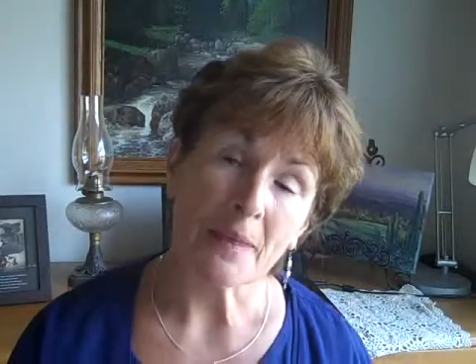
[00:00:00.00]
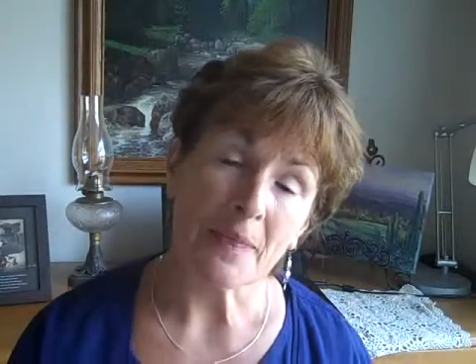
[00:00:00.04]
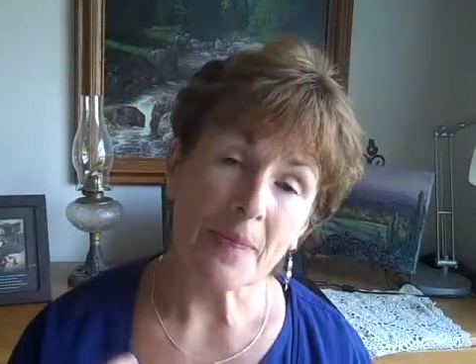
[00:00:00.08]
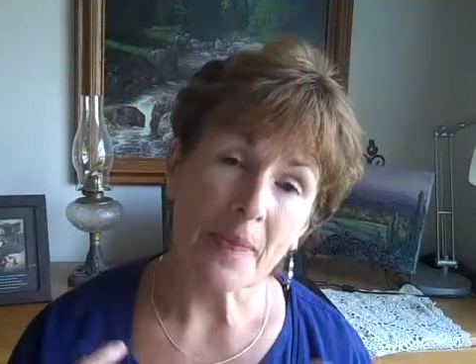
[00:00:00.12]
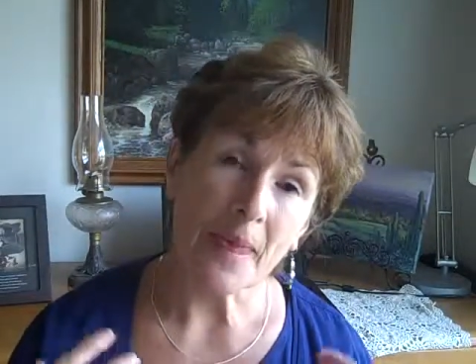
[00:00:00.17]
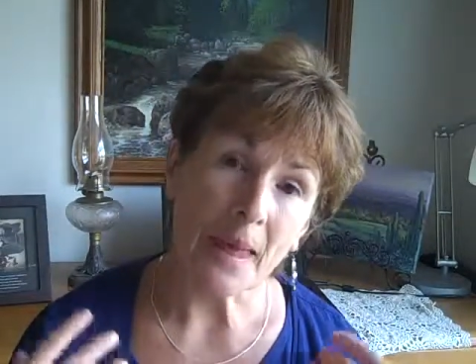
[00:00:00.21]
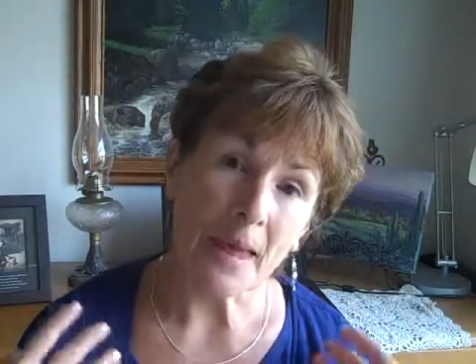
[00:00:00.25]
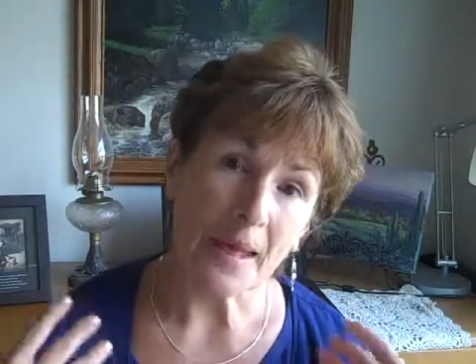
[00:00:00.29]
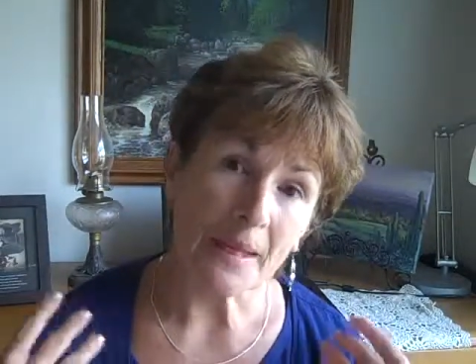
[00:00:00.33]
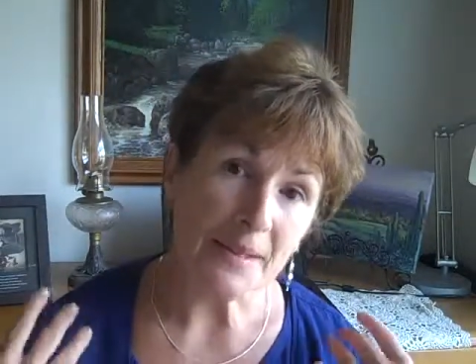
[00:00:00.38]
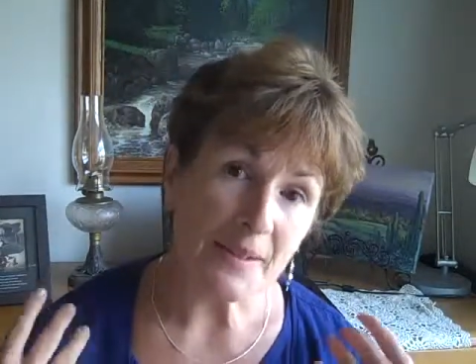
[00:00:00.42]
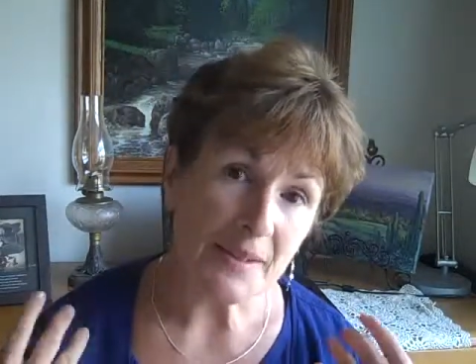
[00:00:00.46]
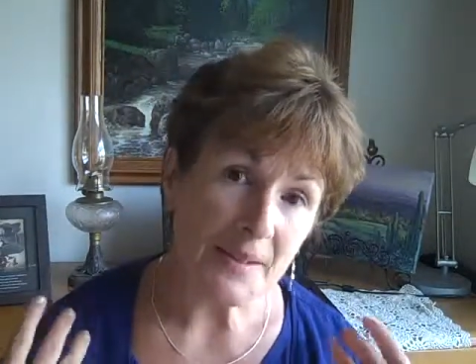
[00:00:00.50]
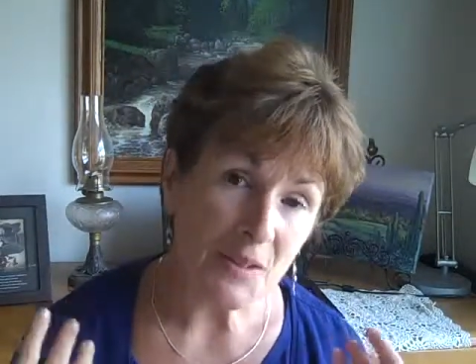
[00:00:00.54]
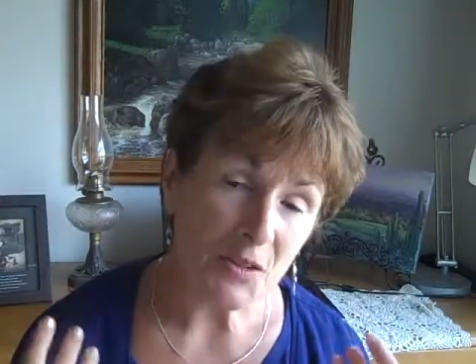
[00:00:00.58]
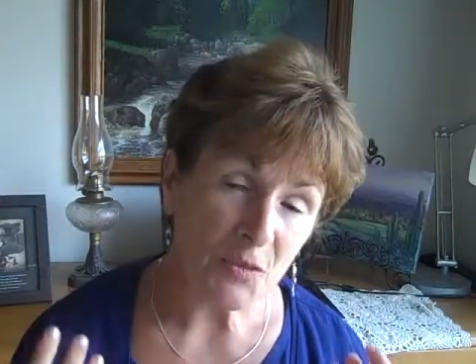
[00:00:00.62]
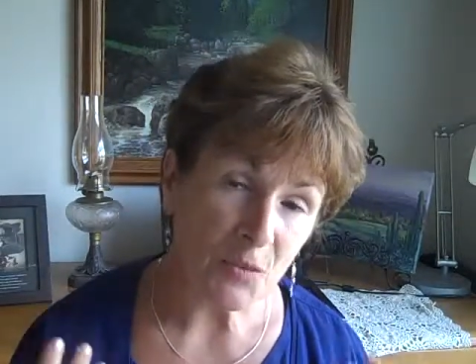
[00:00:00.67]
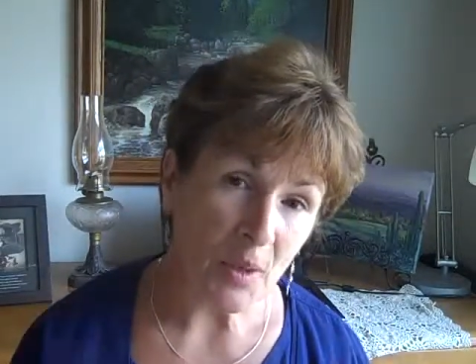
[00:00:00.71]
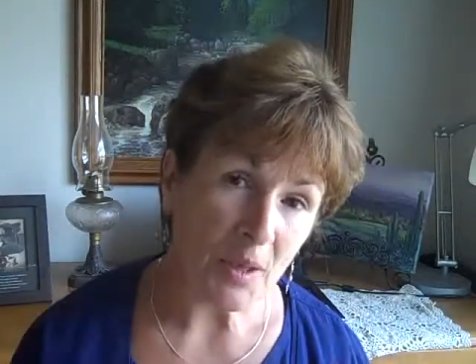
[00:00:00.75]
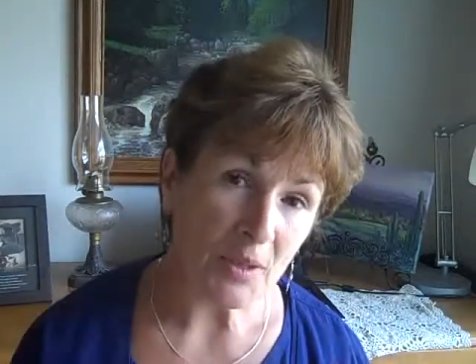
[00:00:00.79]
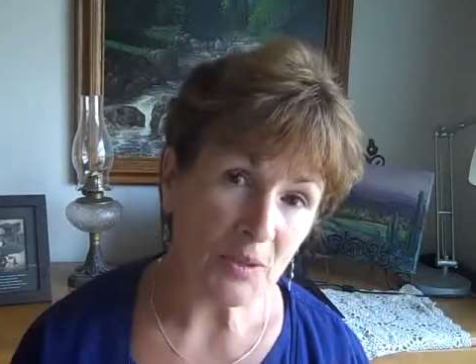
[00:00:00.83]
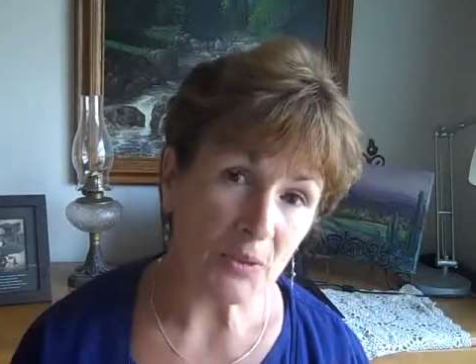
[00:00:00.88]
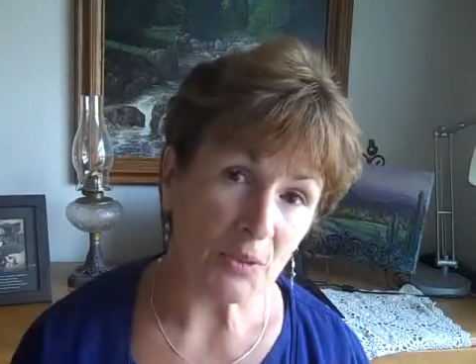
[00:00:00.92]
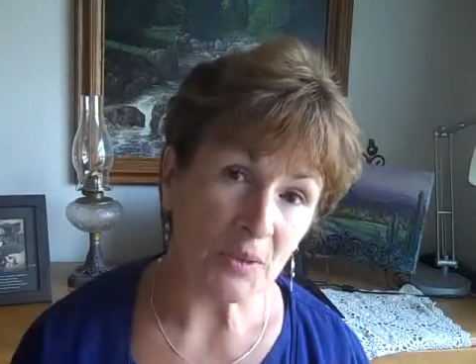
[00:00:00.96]
That
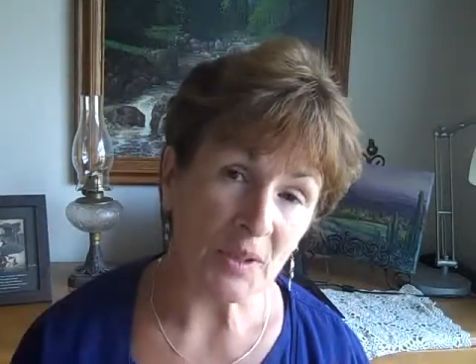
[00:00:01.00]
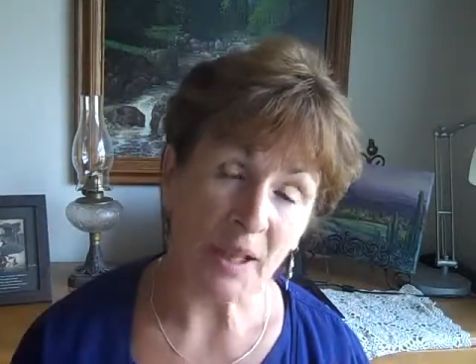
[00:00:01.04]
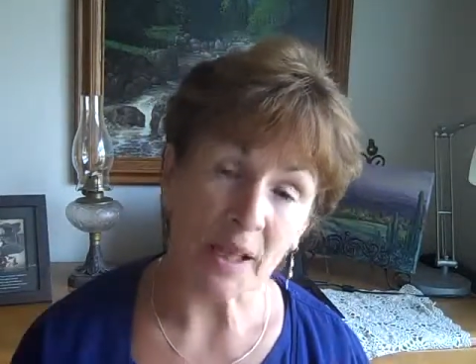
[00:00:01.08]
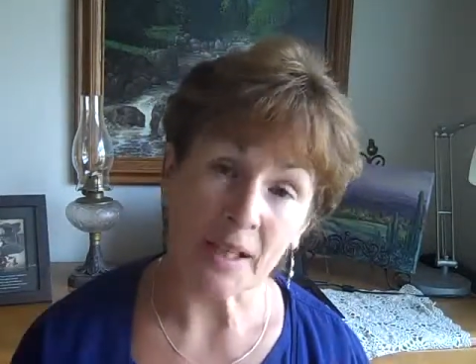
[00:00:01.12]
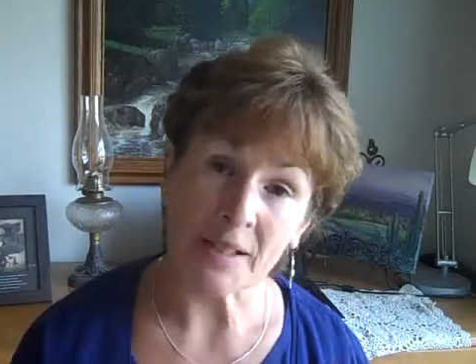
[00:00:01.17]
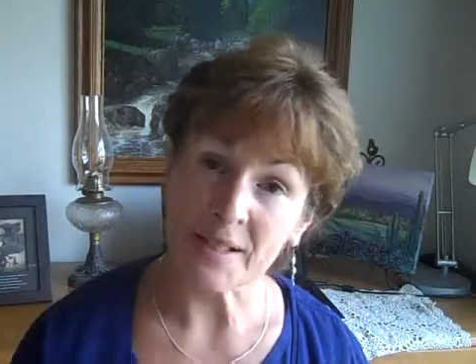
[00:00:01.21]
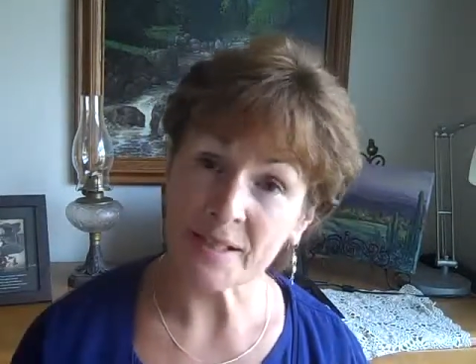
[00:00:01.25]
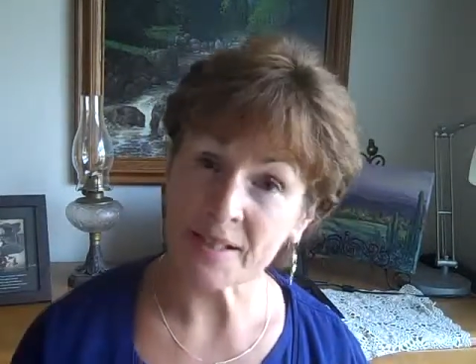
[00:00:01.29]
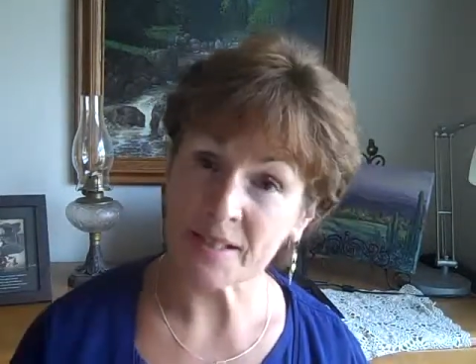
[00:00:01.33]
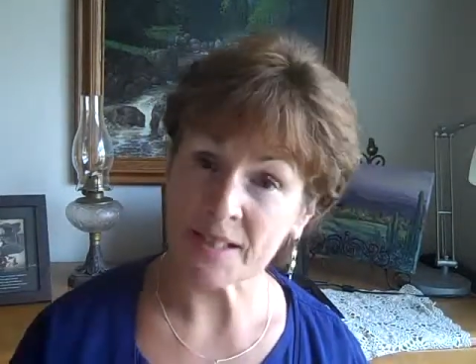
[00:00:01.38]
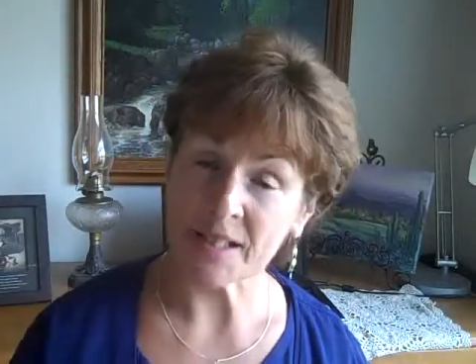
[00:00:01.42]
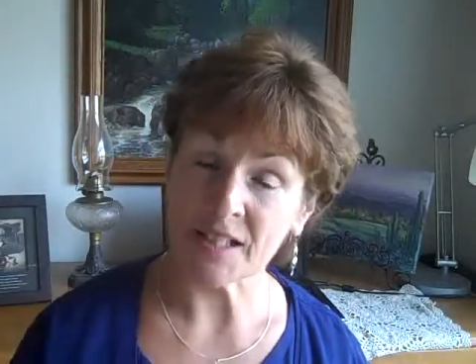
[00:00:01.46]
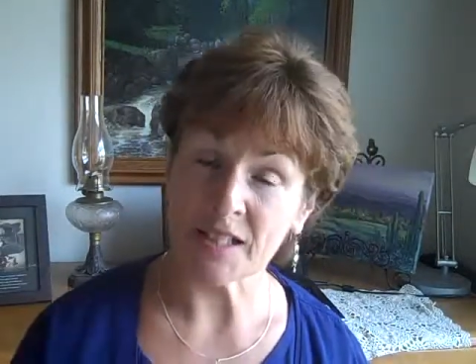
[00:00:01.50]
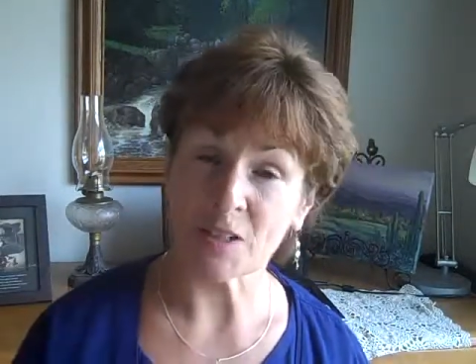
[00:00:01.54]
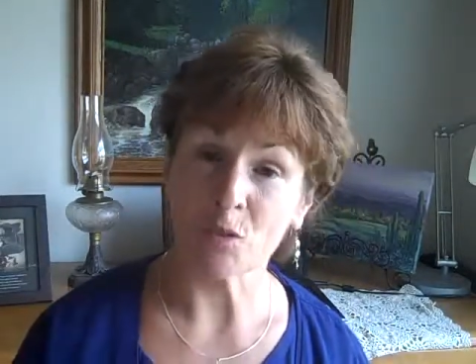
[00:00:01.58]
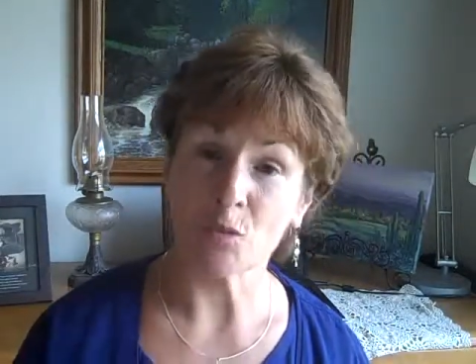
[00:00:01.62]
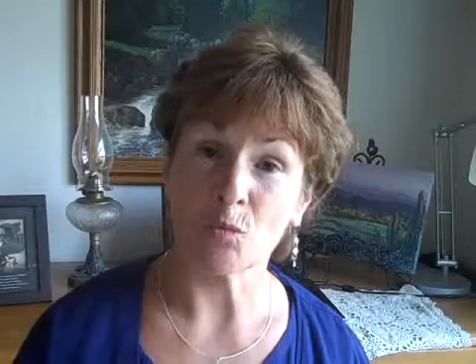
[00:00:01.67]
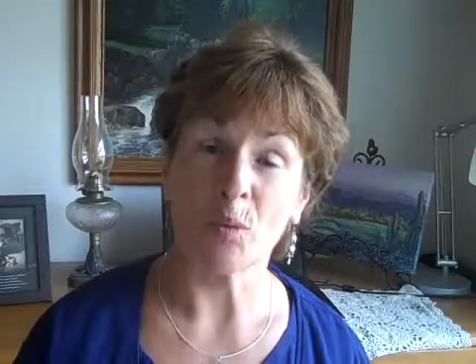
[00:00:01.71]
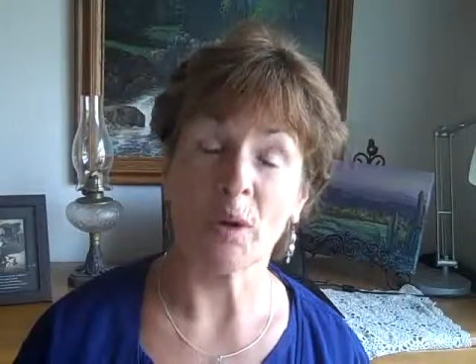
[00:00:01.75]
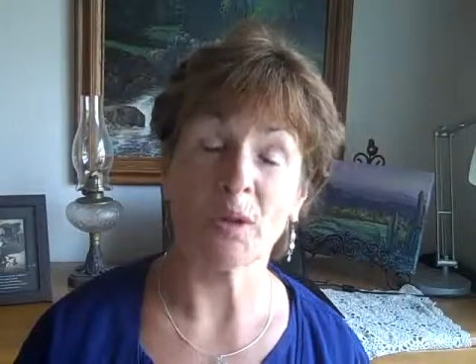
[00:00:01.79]
instructor can see